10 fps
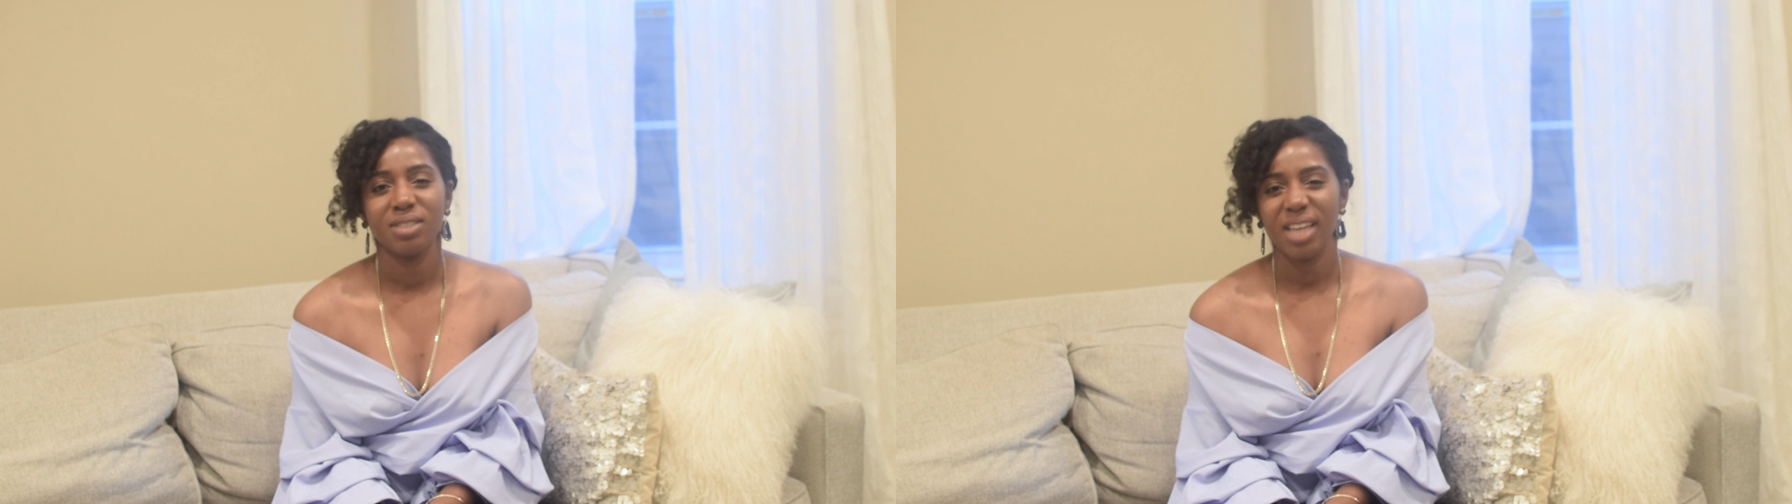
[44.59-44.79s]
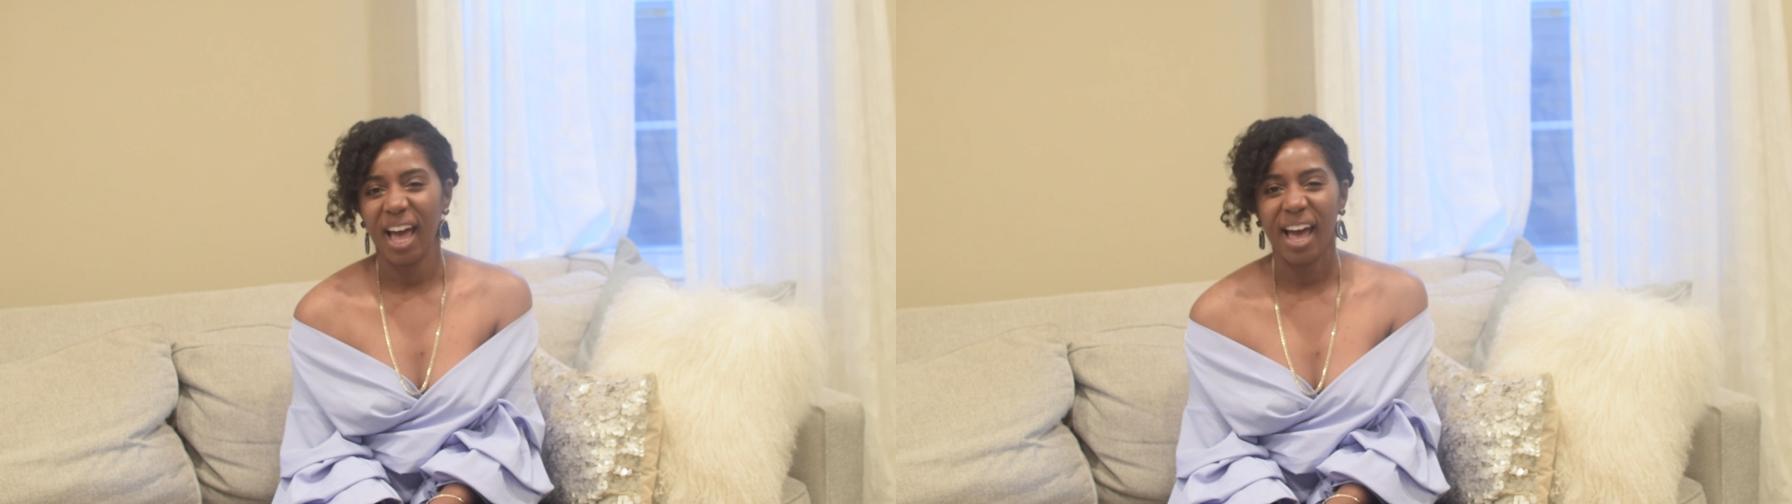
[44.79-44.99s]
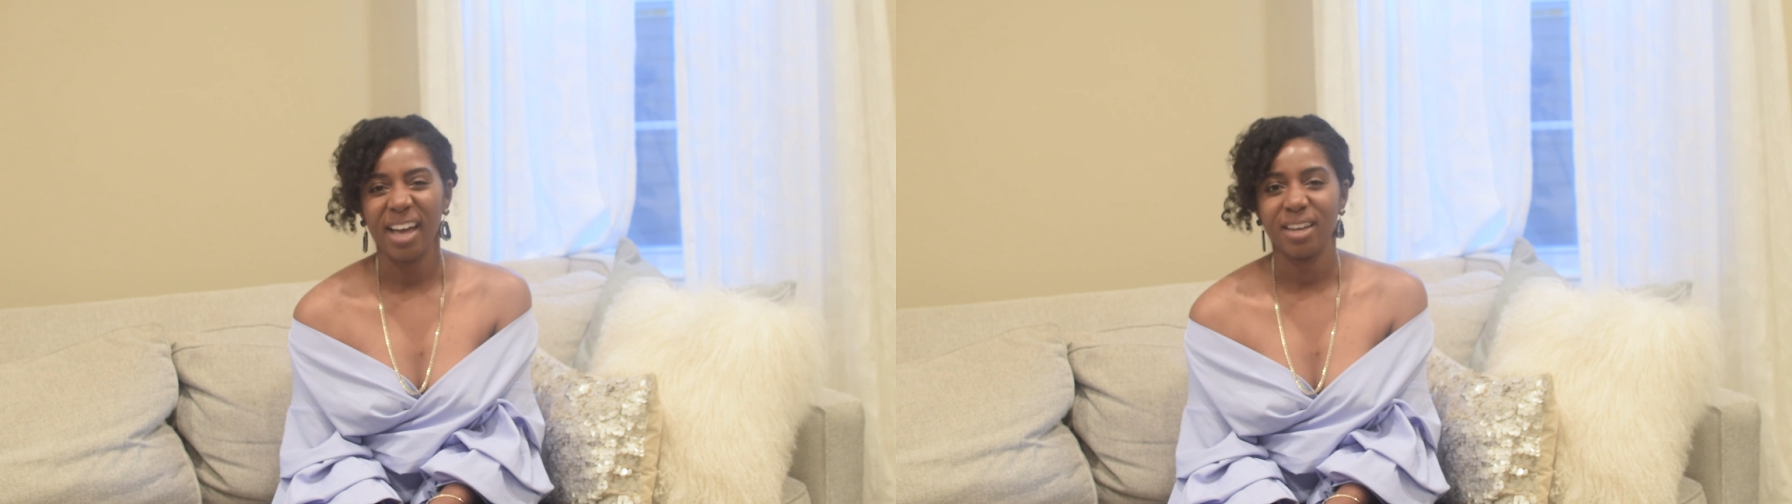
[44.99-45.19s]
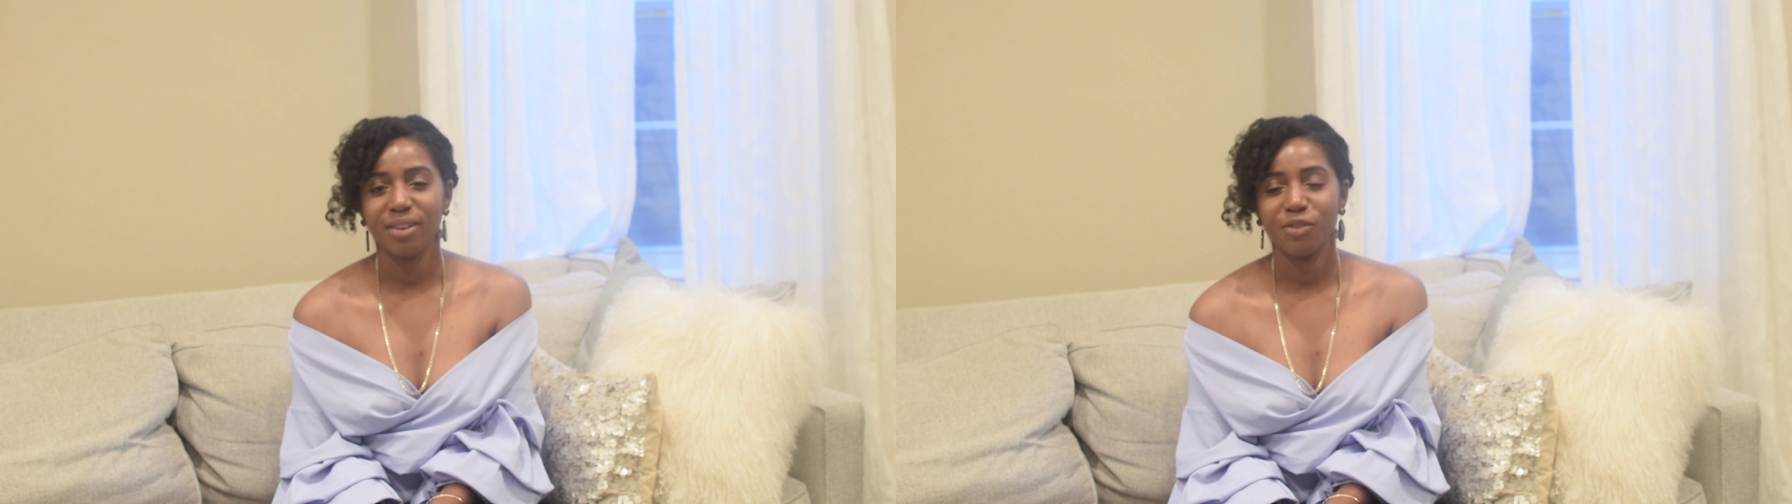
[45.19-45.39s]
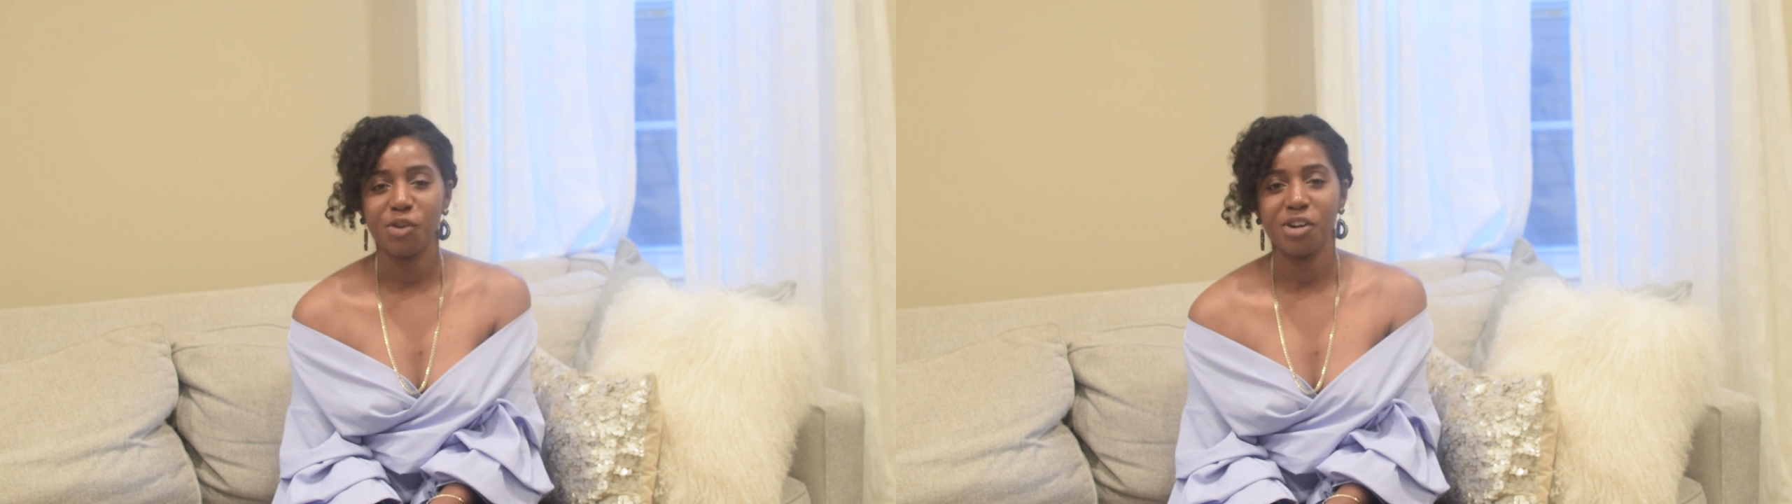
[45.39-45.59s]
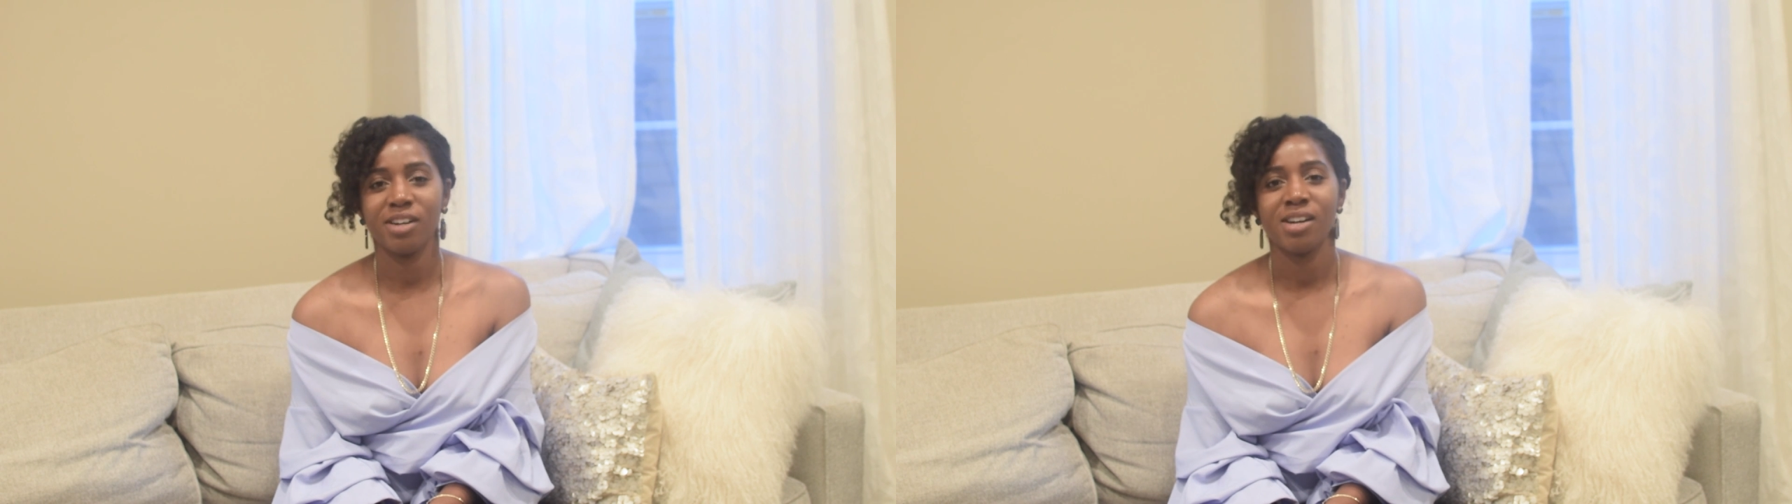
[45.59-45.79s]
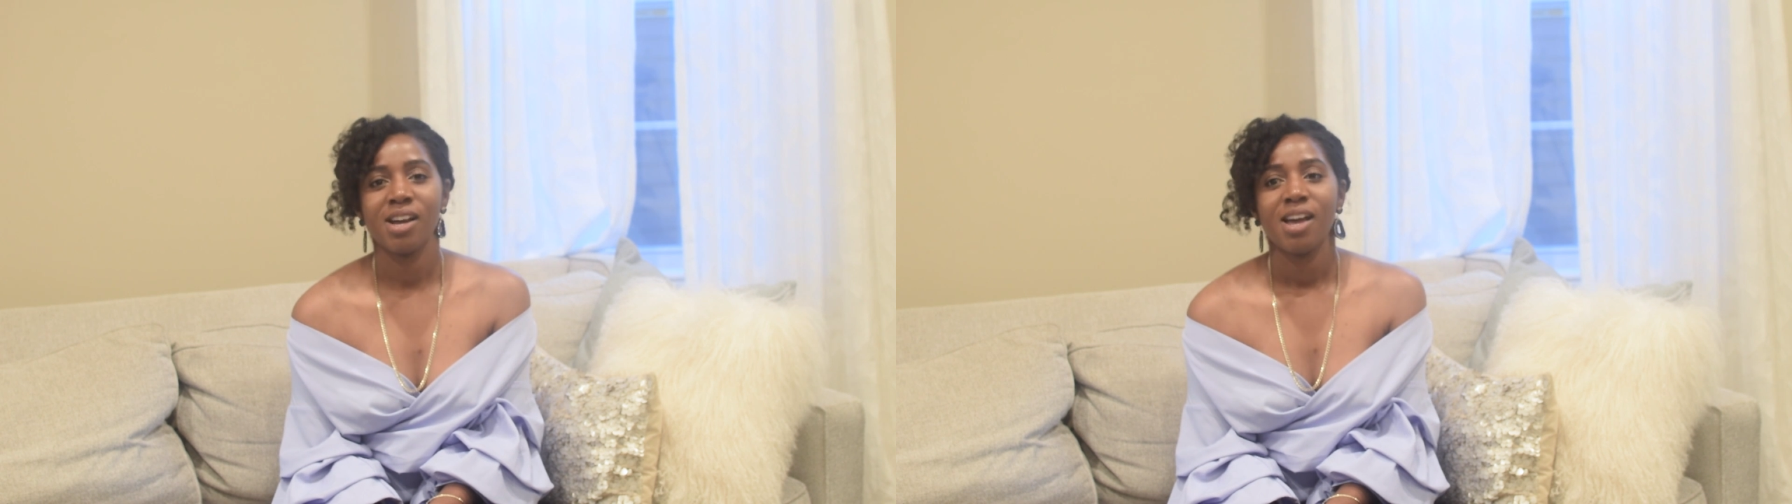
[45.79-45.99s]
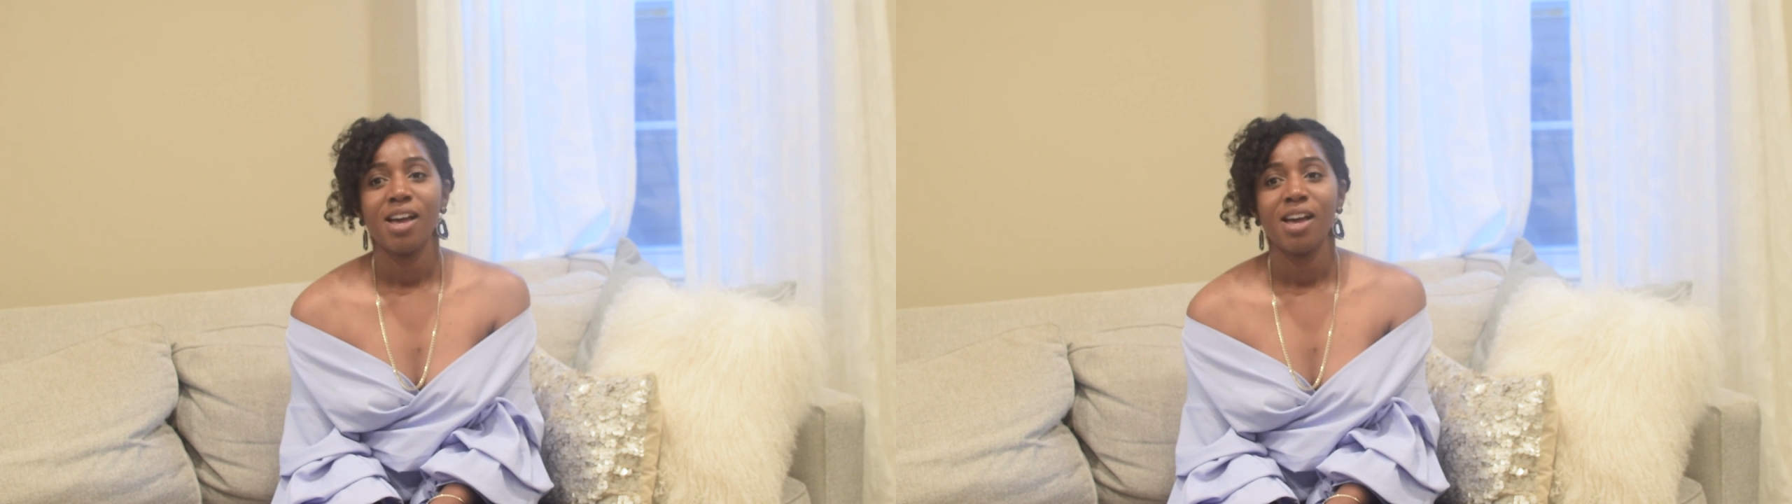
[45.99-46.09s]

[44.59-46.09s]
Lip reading: tag for